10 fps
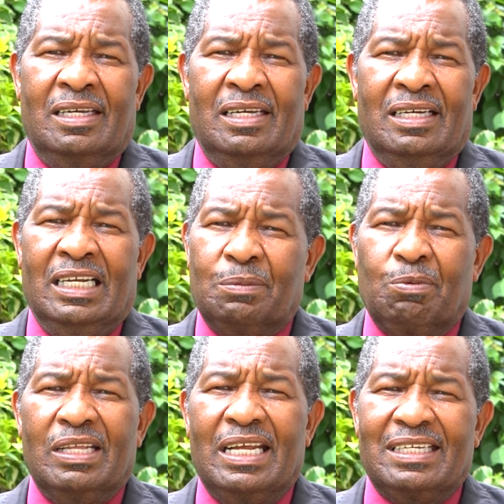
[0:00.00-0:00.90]
And let's
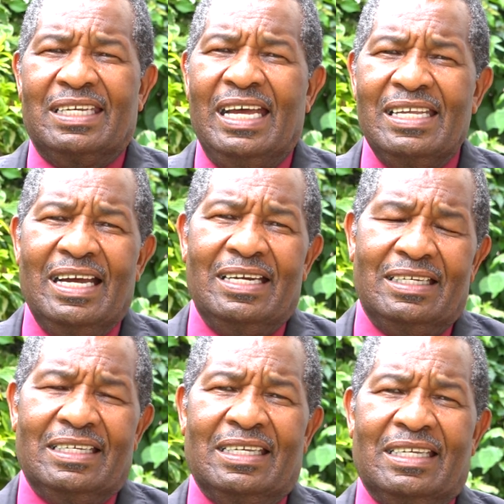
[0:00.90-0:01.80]
pray that
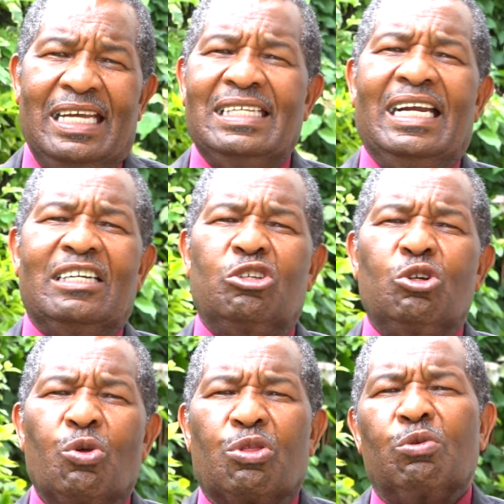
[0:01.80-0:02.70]
Kenyans, Kenyan
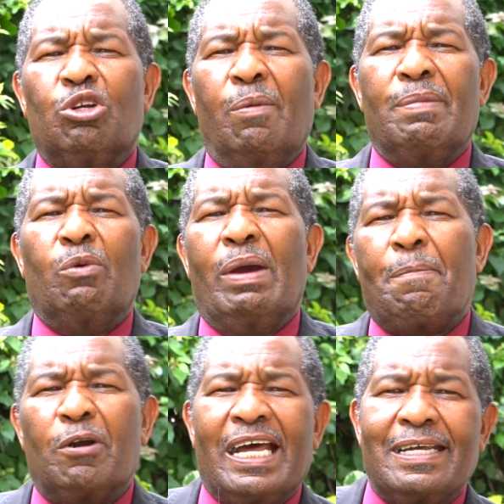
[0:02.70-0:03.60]
youth will not be
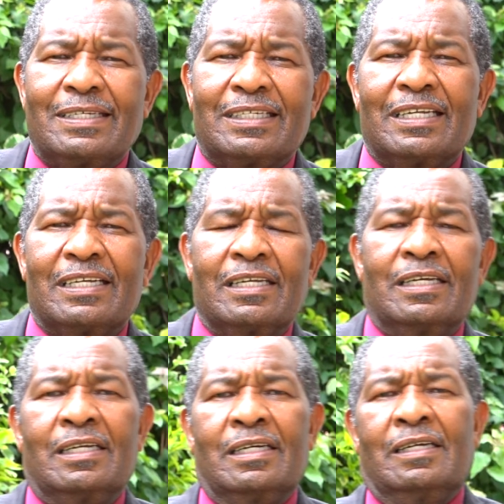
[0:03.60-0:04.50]
weaponized
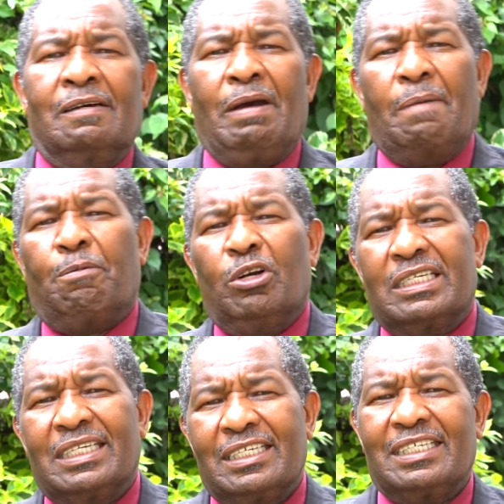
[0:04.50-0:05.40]
by
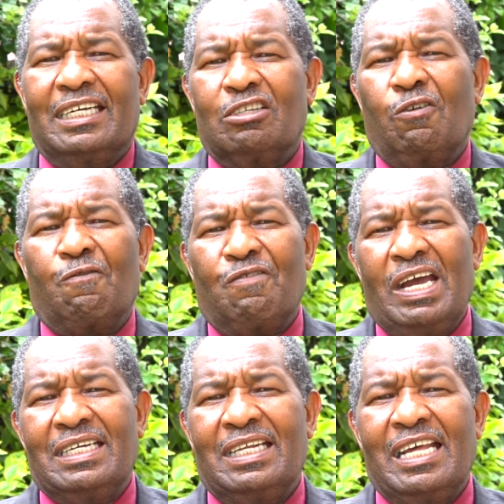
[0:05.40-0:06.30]
politicians to
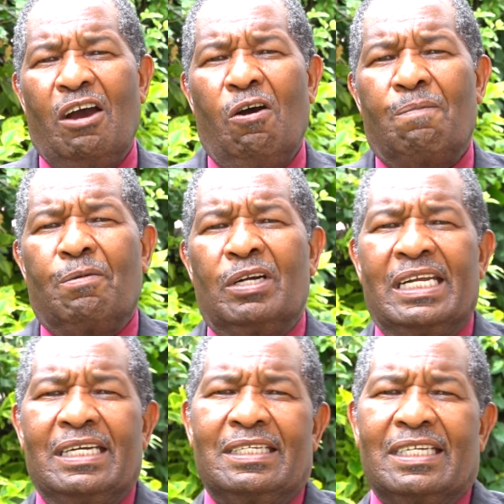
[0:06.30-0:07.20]
fight their
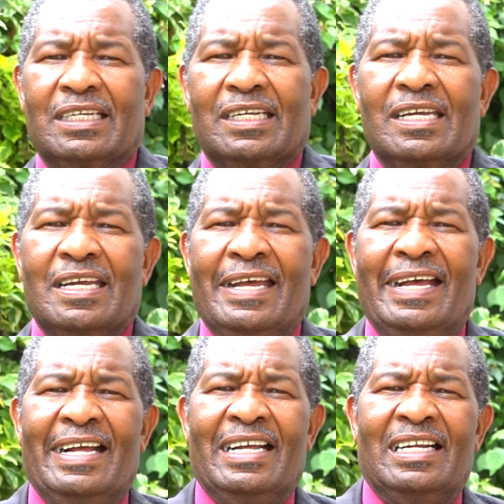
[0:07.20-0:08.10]
opponents.
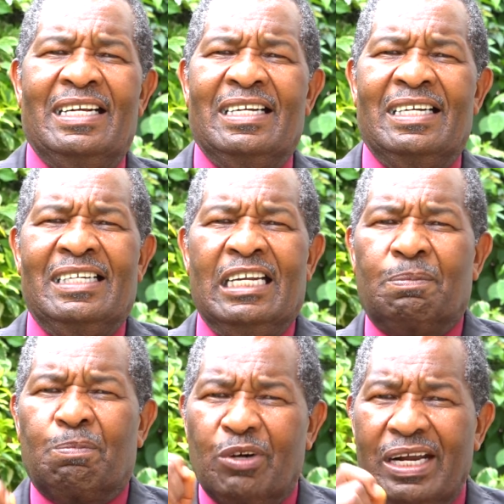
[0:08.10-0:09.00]
Let's
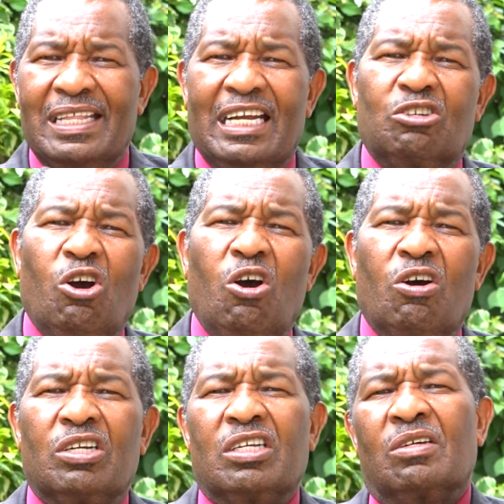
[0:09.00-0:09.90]
pray that
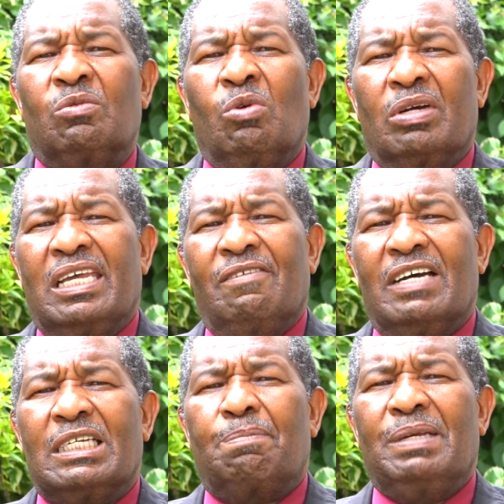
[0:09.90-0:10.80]
God will give
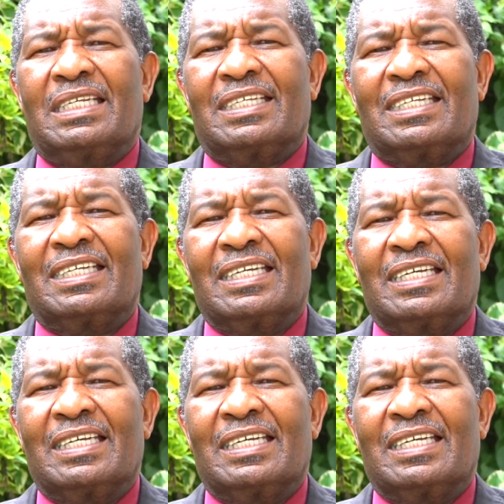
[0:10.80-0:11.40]
us peace.